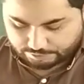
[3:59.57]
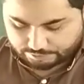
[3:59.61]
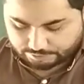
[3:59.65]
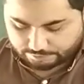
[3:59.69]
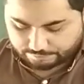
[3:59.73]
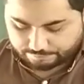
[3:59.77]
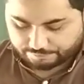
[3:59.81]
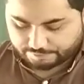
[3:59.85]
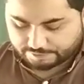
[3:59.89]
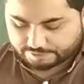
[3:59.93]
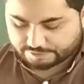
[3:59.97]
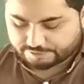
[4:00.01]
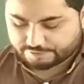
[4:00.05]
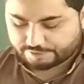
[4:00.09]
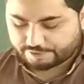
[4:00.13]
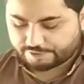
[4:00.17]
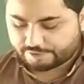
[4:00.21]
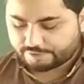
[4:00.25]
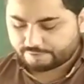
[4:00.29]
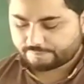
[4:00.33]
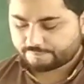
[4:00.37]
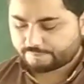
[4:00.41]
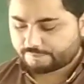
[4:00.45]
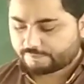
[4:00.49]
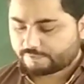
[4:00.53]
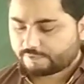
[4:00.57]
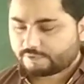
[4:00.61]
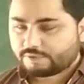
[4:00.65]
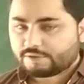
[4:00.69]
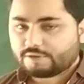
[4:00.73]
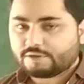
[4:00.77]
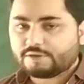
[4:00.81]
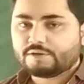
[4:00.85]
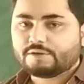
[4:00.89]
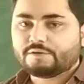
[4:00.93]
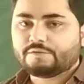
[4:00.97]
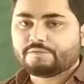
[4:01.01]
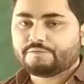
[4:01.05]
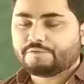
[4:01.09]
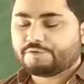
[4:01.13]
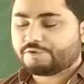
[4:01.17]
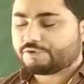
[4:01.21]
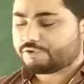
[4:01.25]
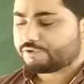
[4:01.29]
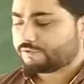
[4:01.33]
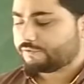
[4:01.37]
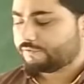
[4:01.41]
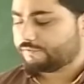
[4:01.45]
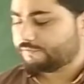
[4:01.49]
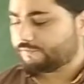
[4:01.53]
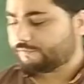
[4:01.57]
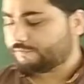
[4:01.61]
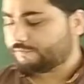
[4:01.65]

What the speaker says: The first thing we